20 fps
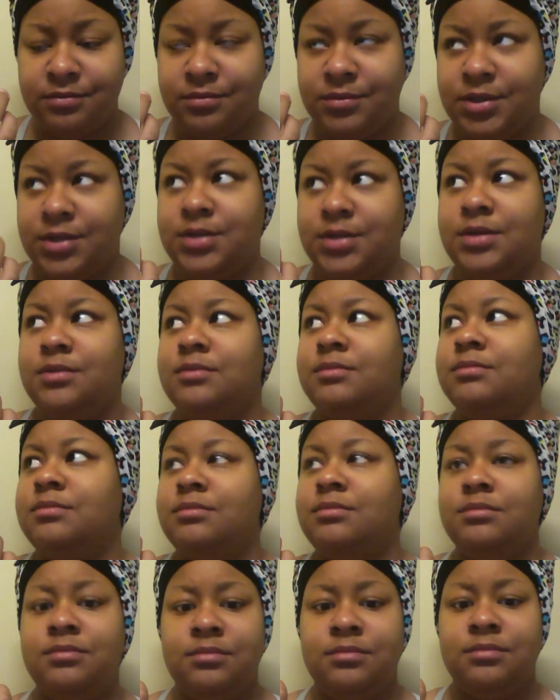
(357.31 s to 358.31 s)
You know,
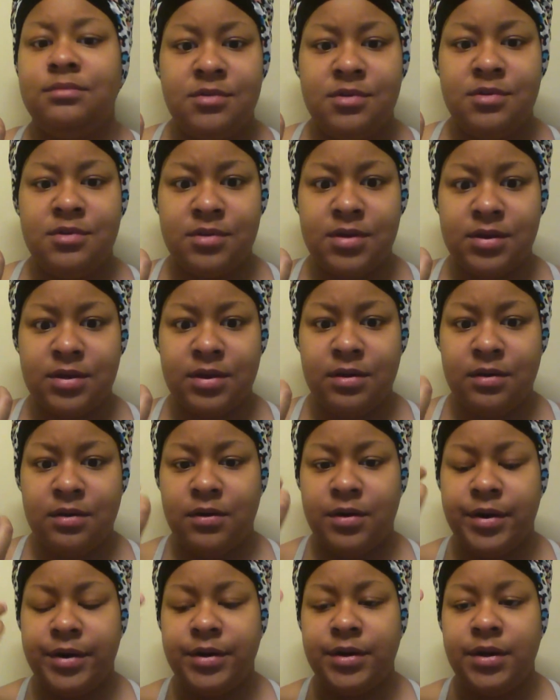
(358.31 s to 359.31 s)
it's not that
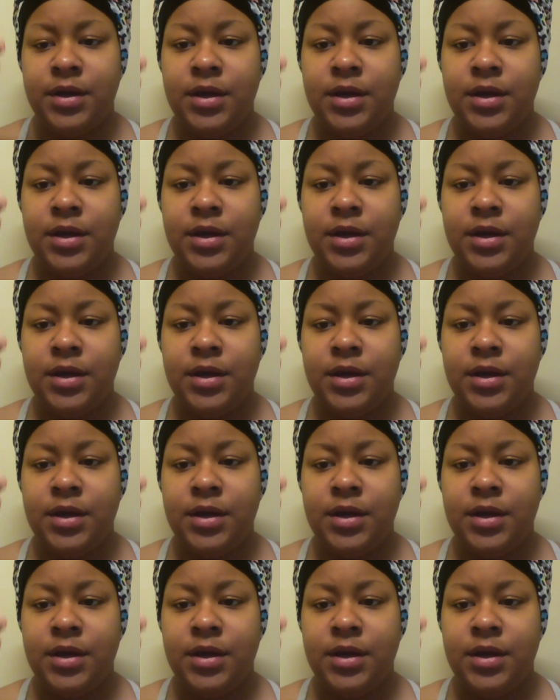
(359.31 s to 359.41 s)
hard.